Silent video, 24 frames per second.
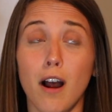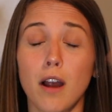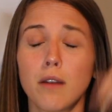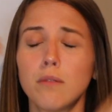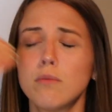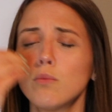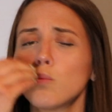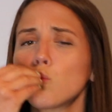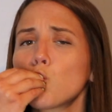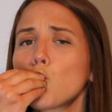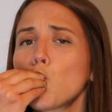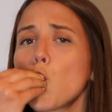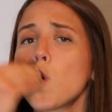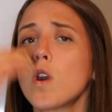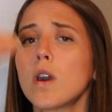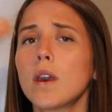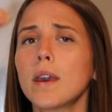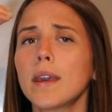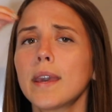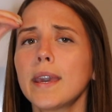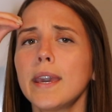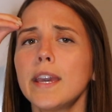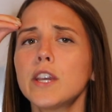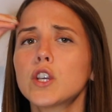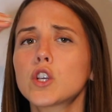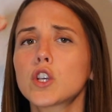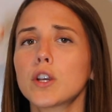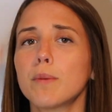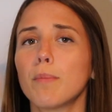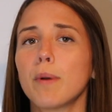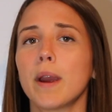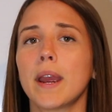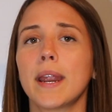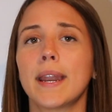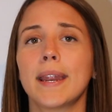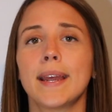on, kiss
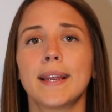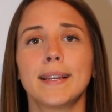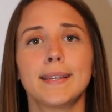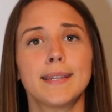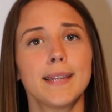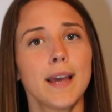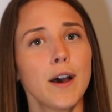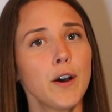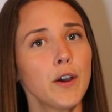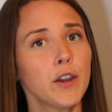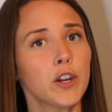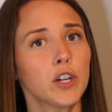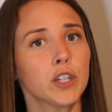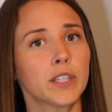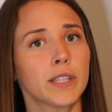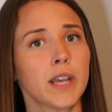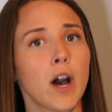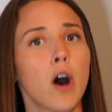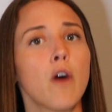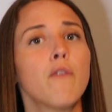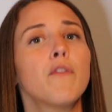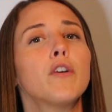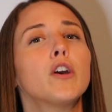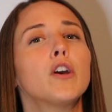your brain, and tell yourself,